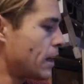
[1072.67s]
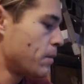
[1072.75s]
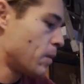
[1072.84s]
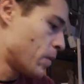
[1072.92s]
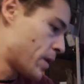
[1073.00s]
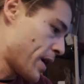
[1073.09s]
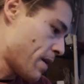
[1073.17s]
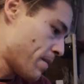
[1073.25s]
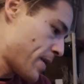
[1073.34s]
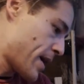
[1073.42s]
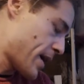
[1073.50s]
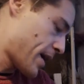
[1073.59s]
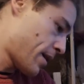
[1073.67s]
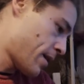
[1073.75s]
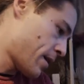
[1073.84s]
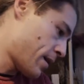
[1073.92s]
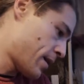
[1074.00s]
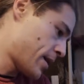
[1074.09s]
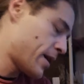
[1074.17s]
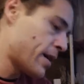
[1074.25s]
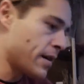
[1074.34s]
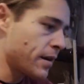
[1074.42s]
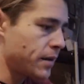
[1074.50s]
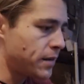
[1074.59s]
But we'll come back,
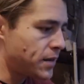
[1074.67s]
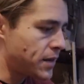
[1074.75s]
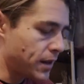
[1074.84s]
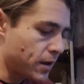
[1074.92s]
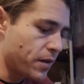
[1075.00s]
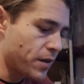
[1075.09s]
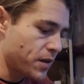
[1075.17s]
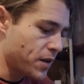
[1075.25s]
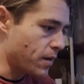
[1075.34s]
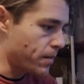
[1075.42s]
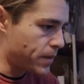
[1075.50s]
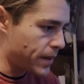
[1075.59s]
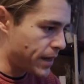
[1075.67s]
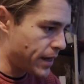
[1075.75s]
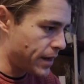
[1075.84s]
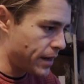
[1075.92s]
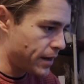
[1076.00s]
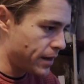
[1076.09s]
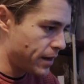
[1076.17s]
I'll stick on the top plate